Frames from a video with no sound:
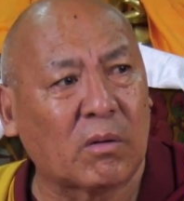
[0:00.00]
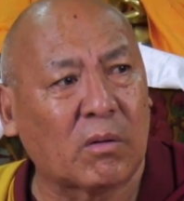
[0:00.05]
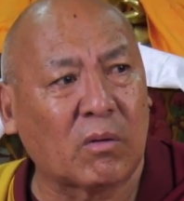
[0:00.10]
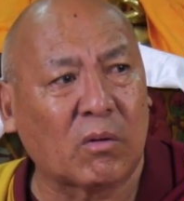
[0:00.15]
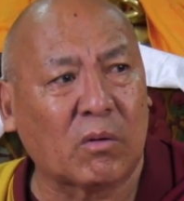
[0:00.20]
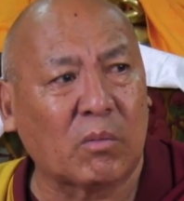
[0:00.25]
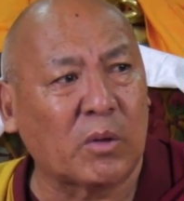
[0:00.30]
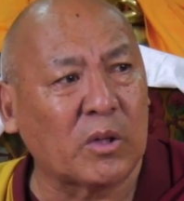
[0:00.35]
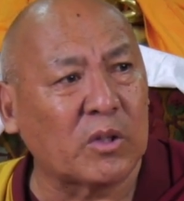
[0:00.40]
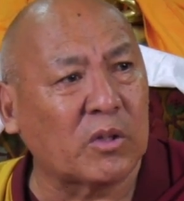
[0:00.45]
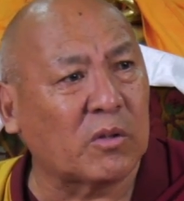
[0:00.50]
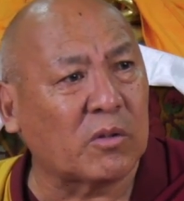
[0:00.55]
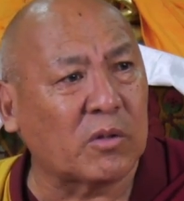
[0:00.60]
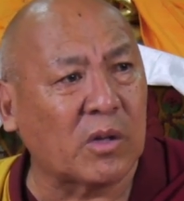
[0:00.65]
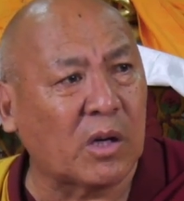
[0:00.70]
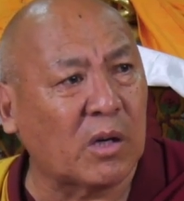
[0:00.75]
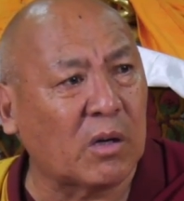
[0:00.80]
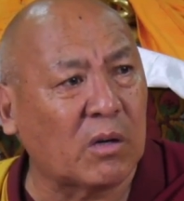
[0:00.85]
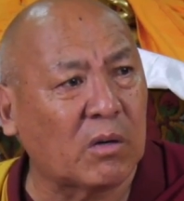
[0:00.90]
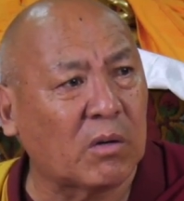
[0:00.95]
not much is
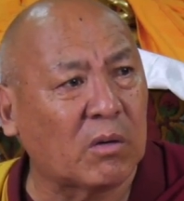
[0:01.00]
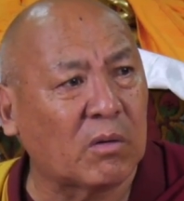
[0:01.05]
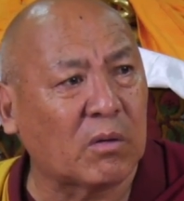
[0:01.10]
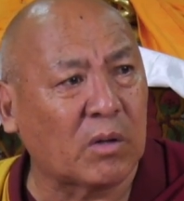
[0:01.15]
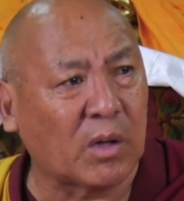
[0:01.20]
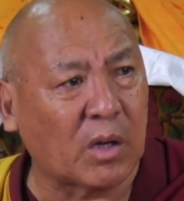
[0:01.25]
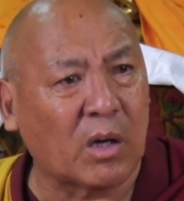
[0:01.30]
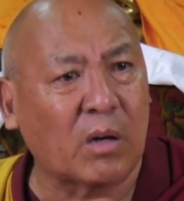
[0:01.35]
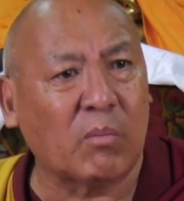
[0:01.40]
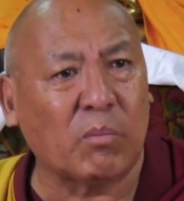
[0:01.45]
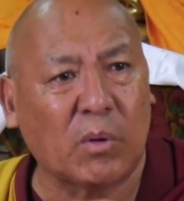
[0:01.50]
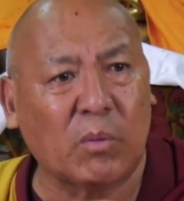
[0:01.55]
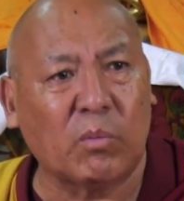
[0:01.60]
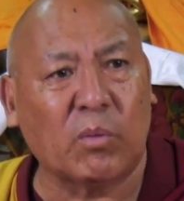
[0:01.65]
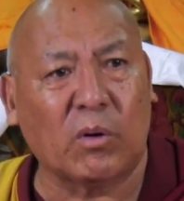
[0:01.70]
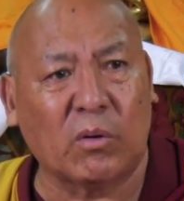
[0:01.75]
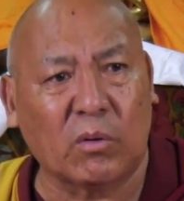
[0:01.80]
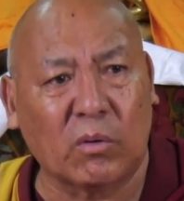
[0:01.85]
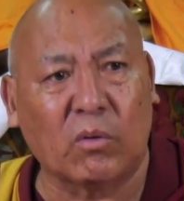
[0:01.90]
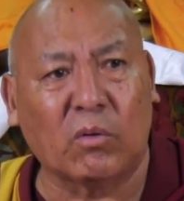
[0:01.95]
done. There are
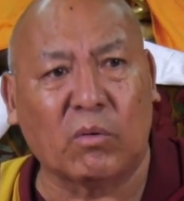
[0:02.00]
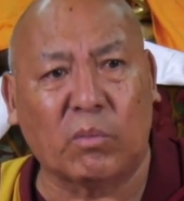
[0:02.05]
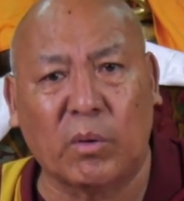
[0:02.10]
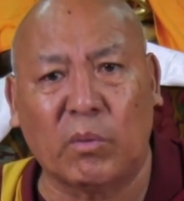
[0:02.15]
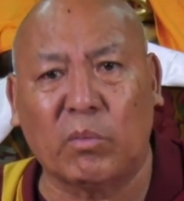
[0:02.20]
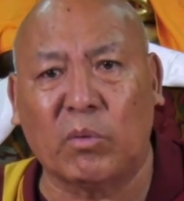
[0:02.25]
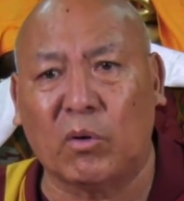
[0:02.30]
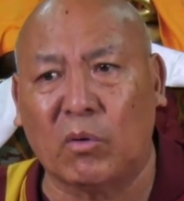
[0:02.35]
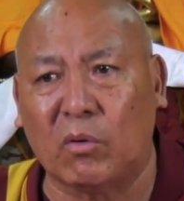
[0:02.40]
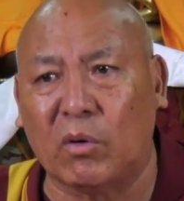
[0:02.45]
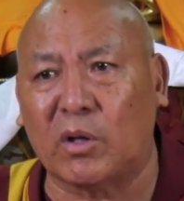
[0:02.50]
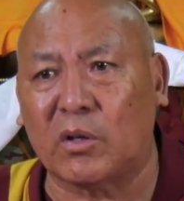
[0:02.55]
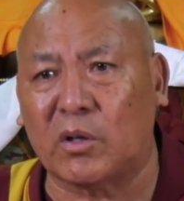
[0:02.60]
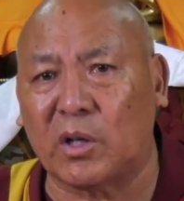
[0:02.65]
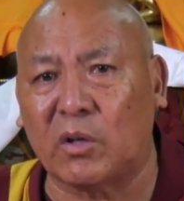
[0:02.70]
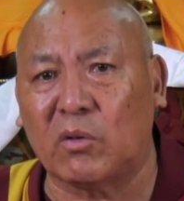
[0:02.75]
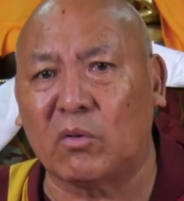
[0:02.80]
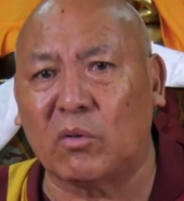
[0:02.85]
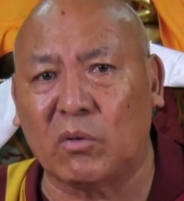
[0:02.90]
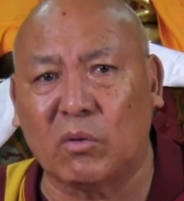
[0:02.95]
people, good people, who are
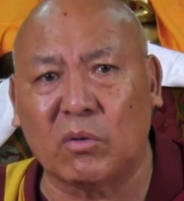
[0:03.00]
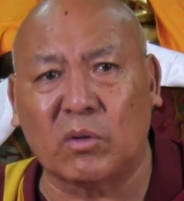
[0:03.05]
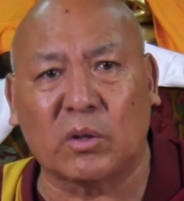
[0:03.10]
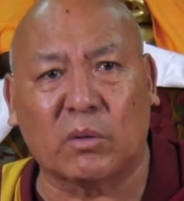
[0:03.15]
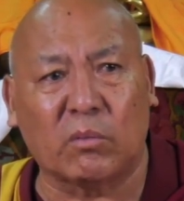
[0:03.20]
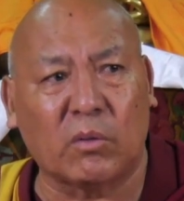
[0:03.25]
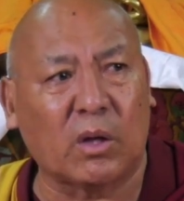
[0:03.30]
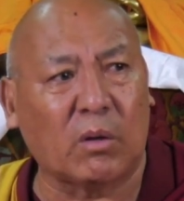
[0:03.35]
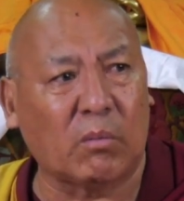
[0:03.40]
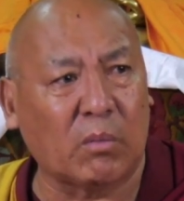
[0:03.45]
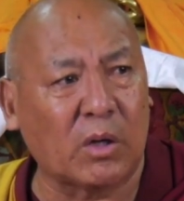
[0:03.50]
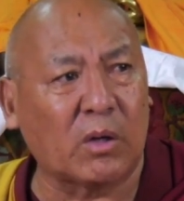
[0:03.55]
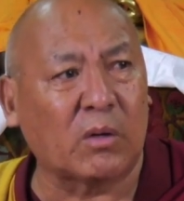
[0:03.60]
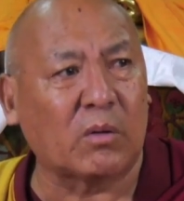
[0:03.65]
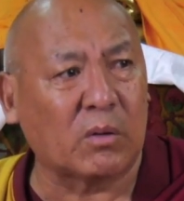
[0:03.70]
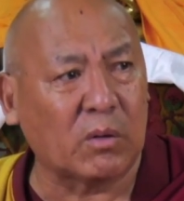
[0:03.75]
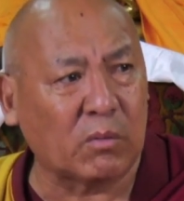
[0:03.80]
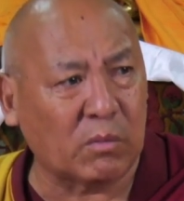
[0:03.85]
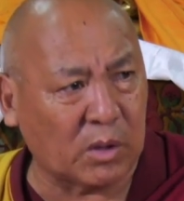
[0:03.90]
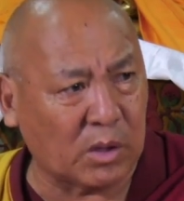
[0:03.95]
trying to do something, but
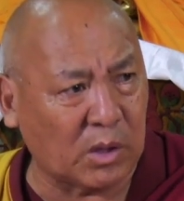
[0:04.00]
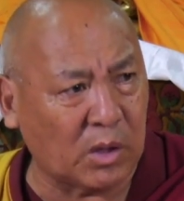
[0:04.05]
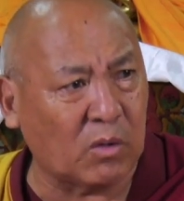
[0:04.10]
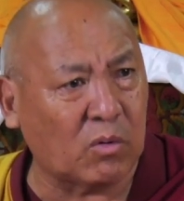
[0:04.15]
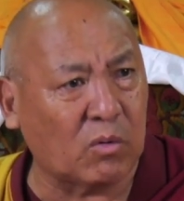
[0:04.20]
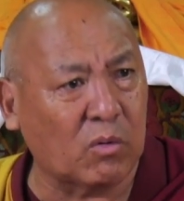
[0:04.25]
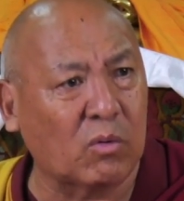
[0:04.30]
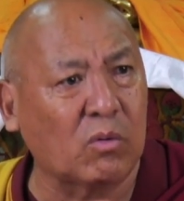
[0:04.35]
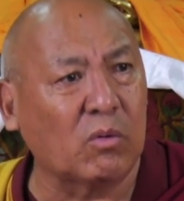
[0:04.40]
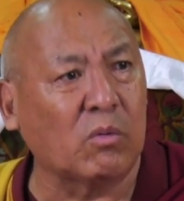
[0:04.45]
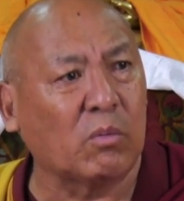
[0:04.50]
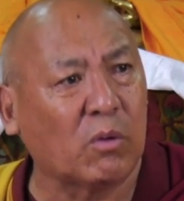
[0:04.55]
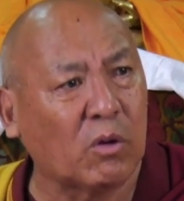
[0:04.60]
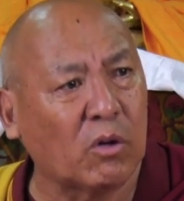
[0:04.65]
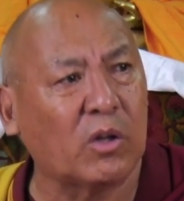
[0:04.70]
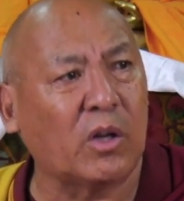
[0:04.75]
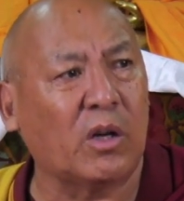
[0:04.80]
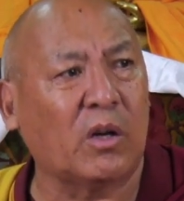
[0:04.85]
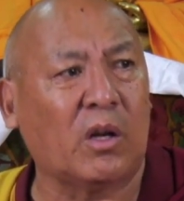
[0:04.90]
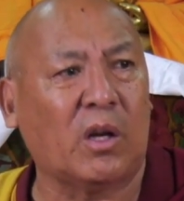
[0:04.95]
we need to do
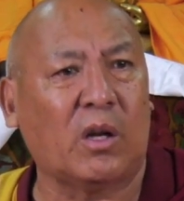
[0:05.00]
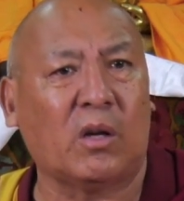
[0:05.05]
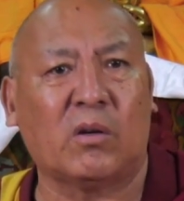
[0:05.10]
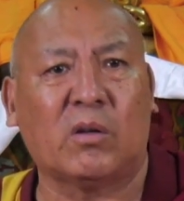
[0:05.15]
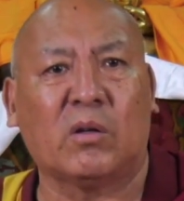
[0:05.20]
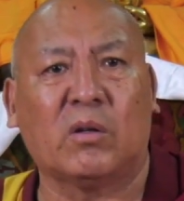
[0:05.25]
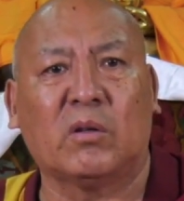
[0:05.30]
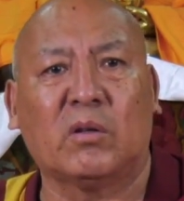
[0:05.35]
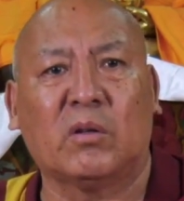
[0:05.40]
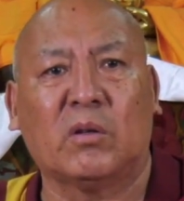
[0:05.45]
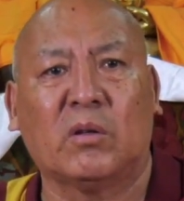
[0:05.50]
more than that.